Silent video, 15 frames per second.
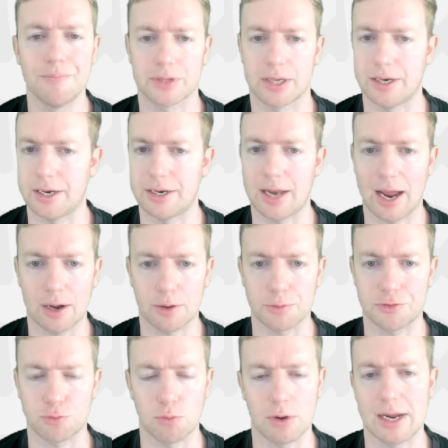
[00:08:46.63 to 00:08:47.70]
And then
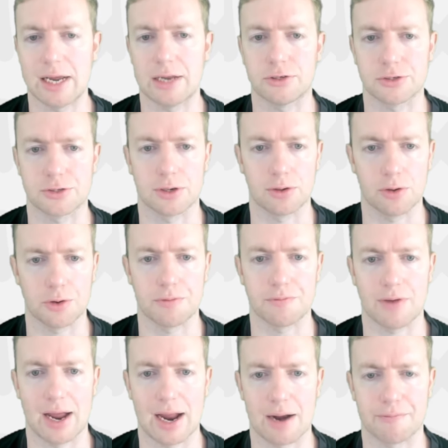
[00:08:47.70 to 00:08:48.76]
elsewhere, just a lot of
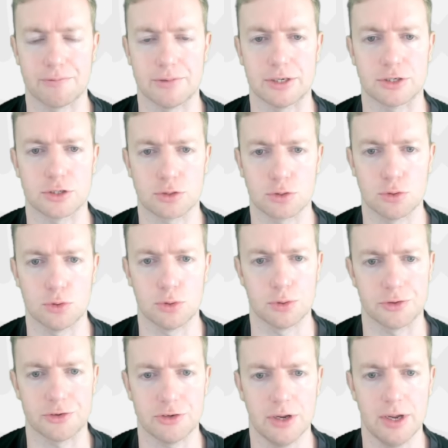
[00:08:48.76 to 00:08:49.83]
average
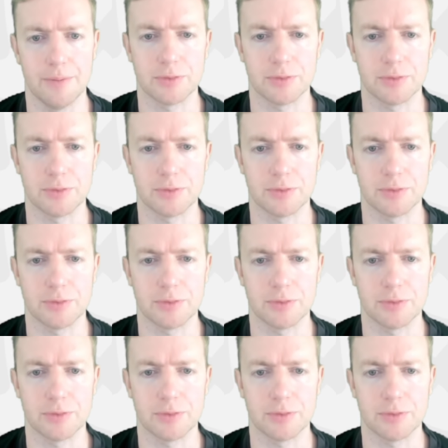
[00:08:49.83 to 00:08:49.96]
scores.